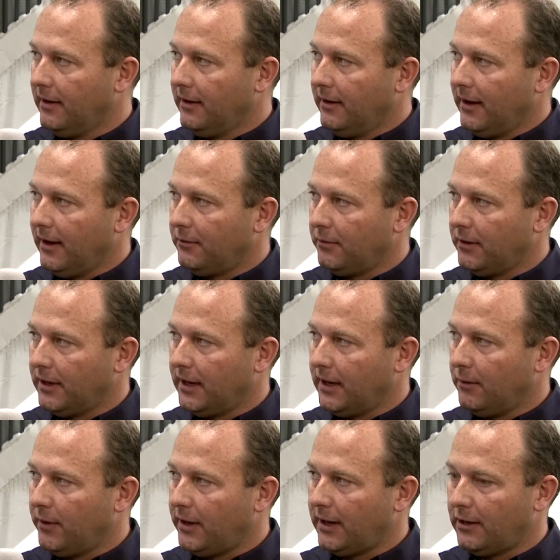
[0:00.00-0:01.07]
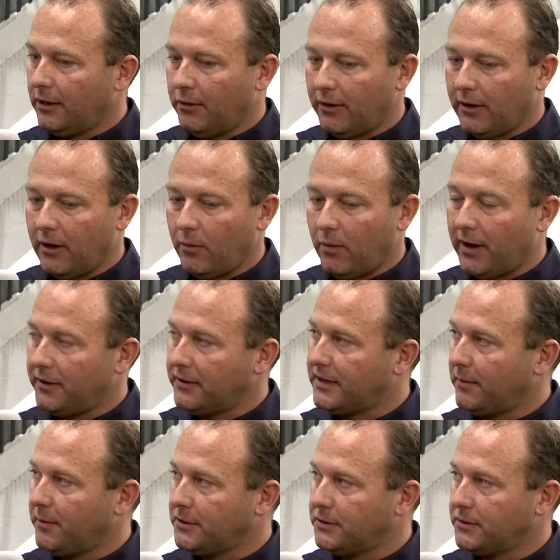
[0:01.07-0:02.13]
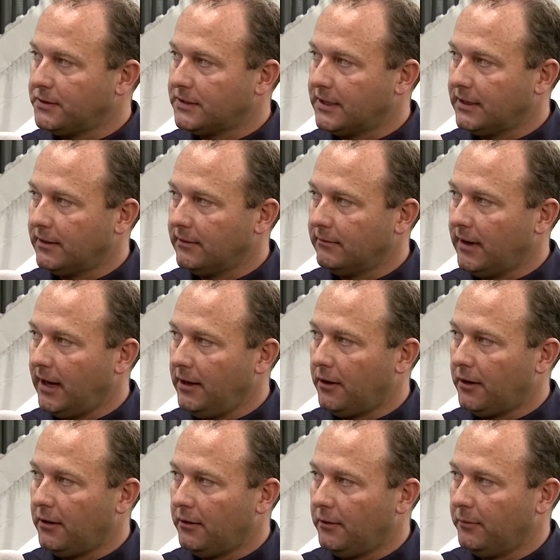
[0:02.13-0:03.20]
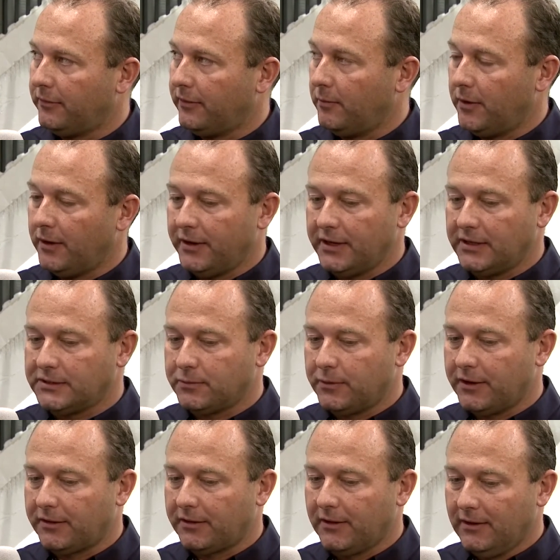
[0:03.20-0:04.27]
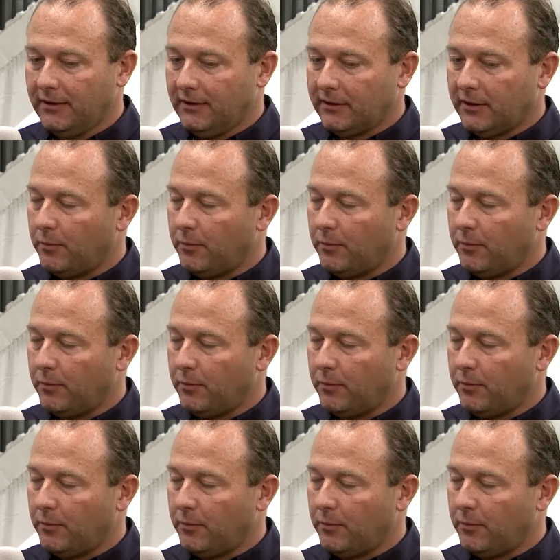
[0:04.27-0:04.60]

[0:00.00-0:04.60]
it really, we can lower our water temperatures and heat our homes and buildings with